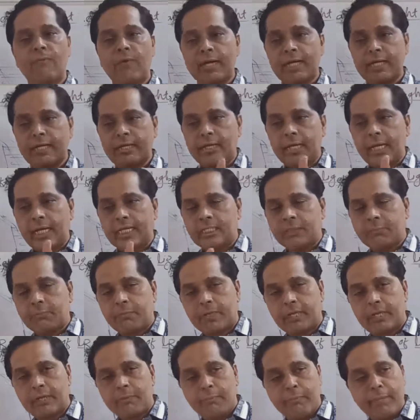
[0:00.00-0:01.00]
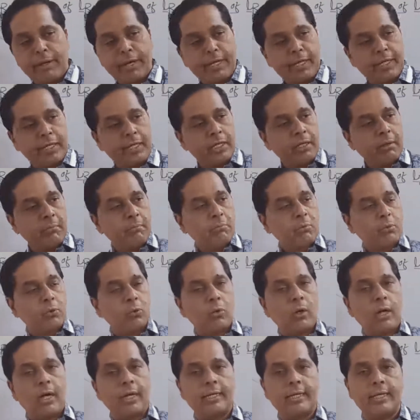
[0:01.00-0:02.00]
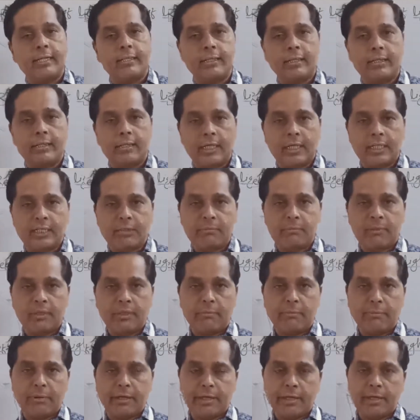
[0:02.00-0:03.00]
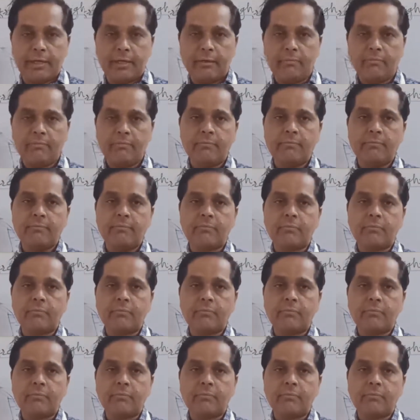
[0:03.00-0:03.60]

one transparent medium to another transparent medium,